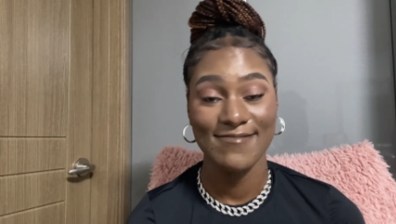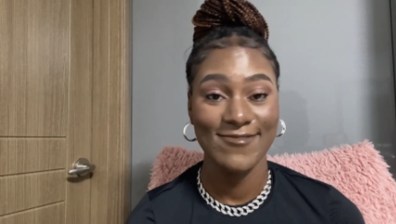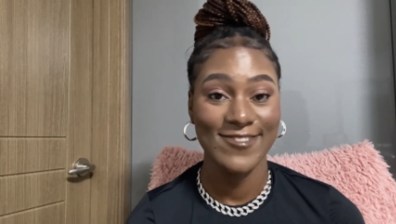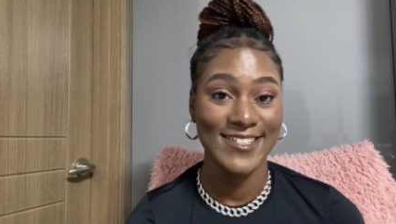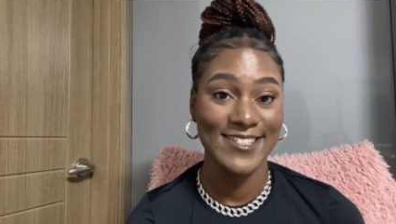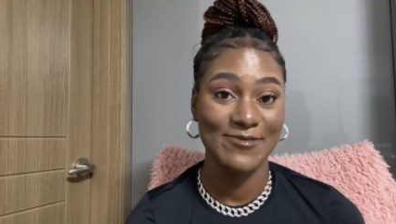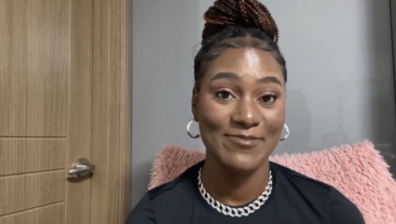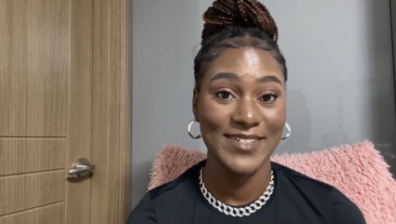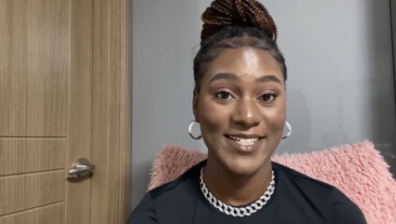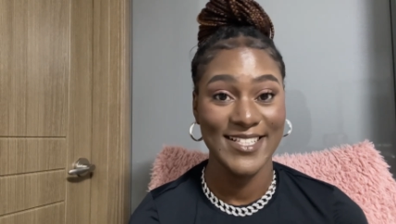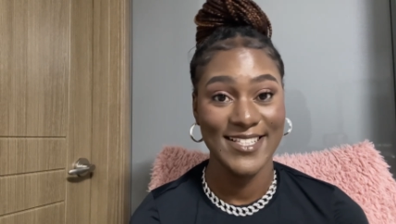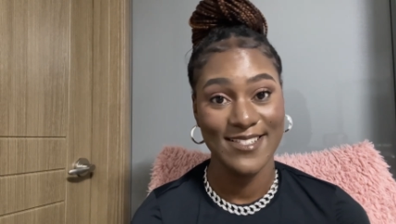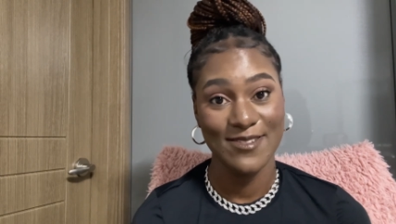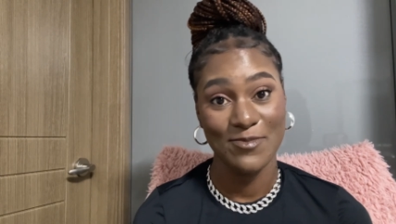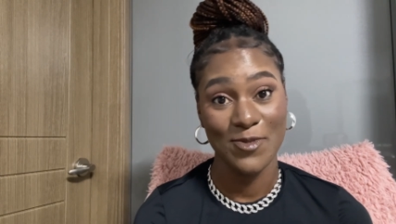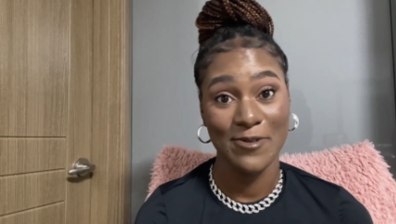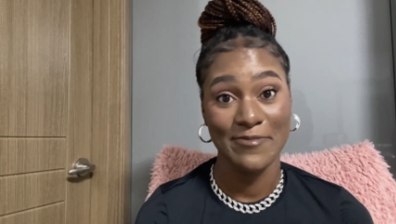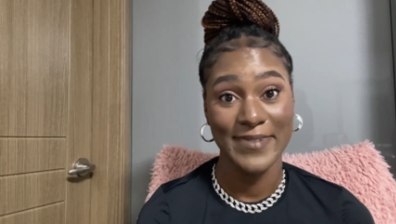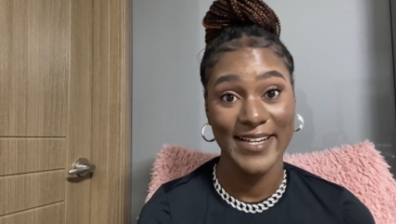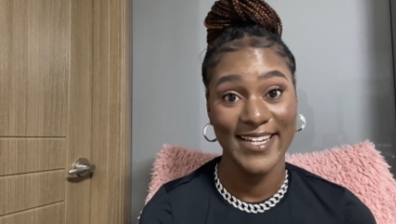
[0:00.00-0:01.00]
which means
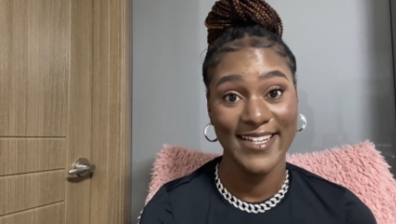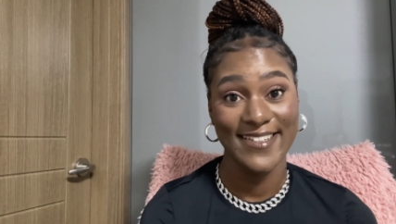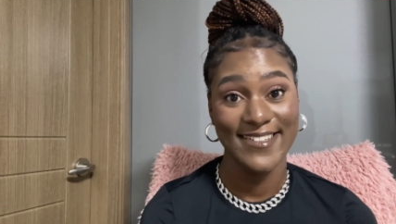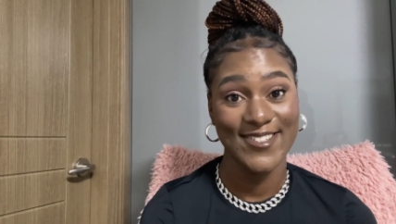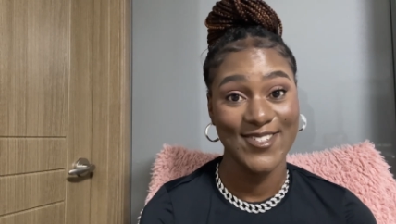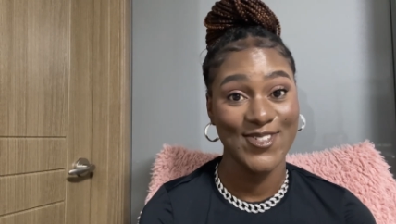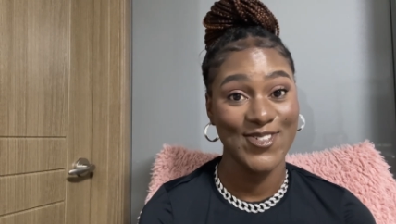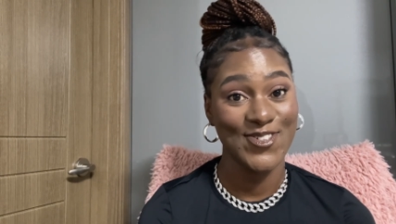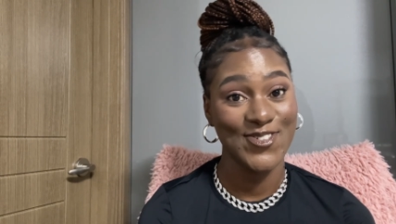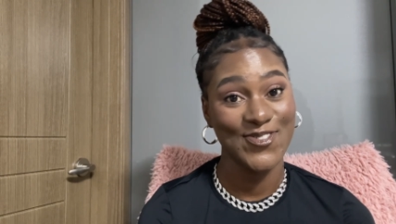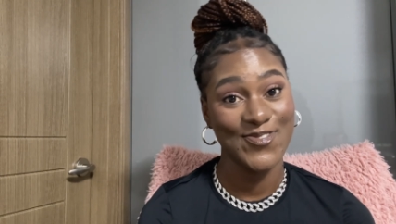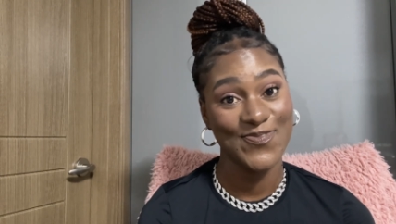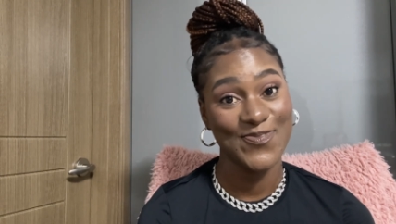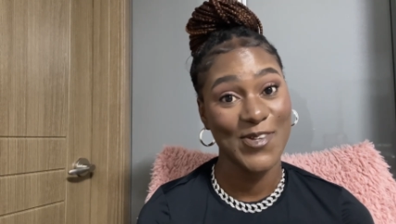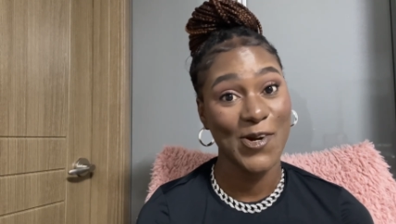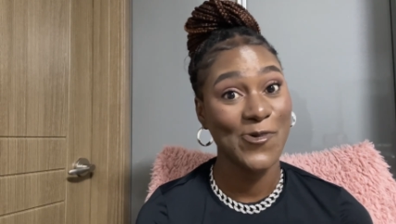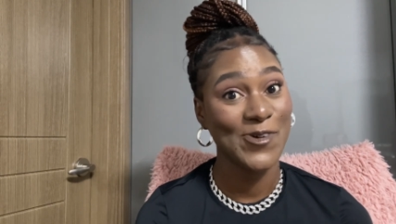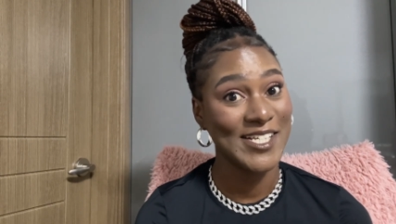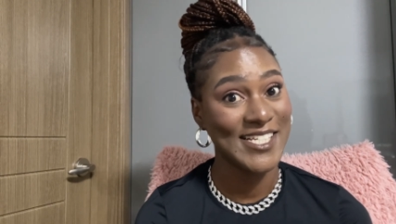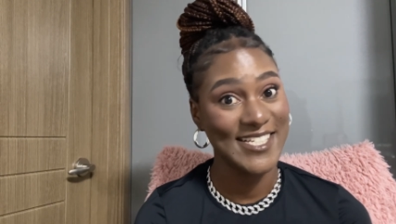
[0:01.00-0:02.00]
more money, so
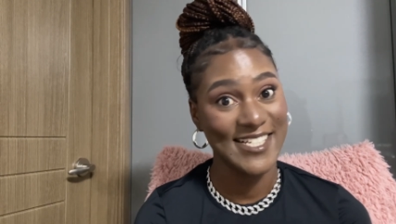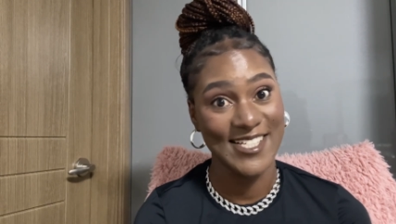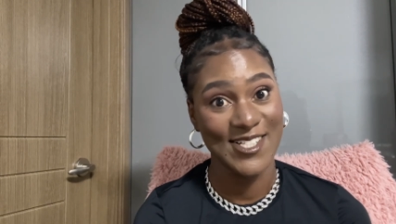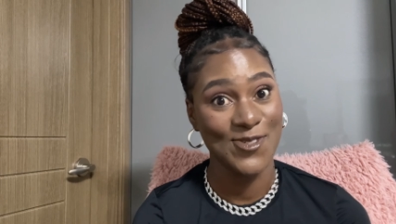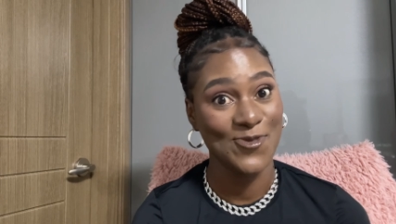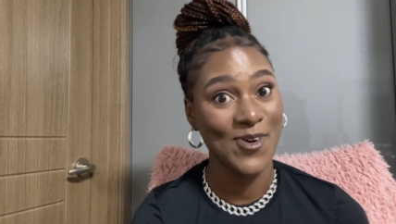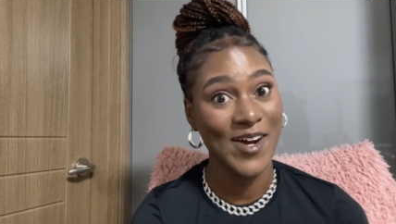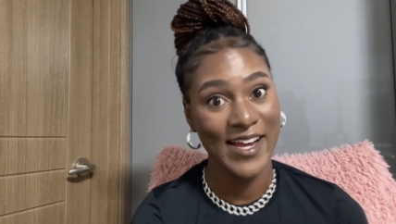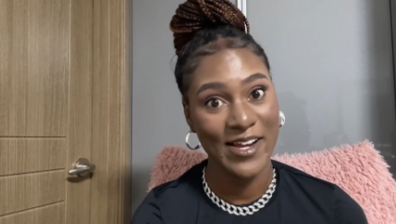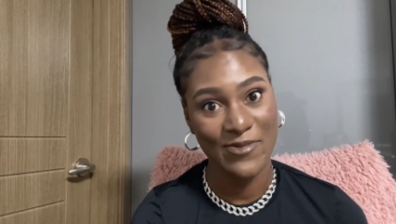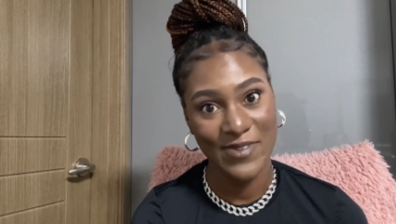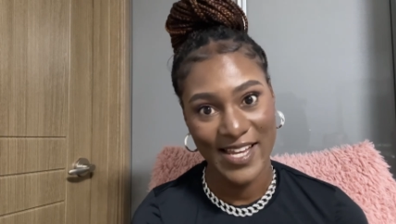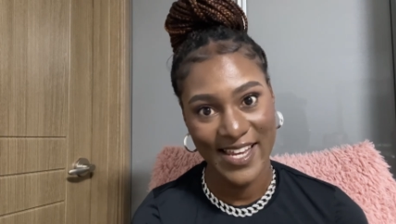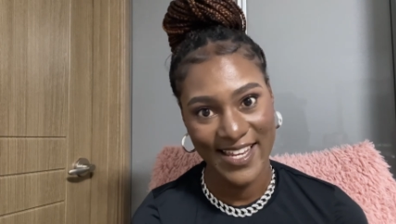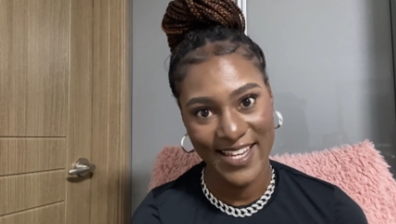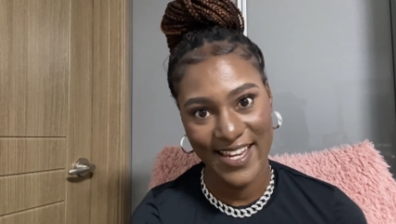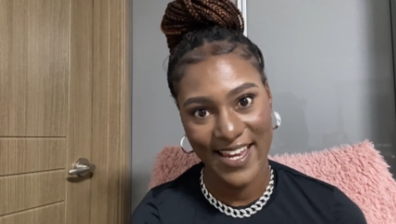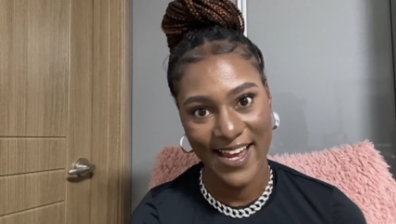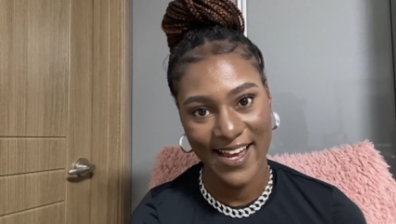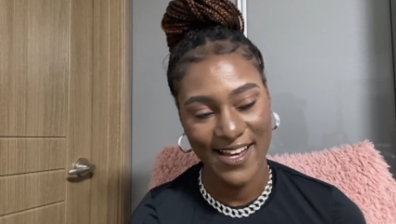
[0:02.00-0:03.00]
which is why we're
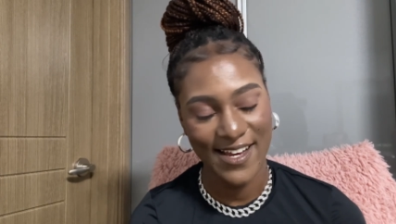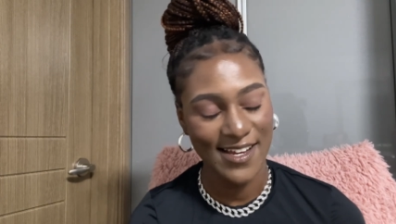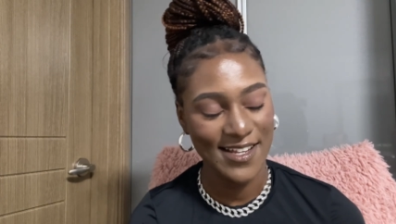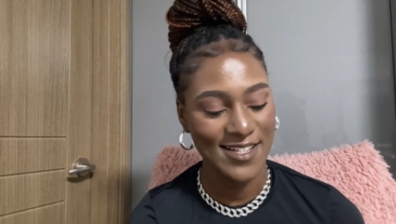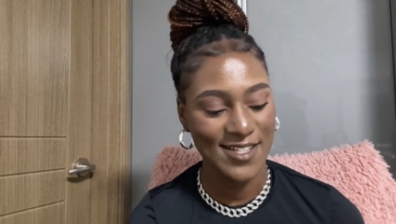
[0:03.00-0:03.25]
here.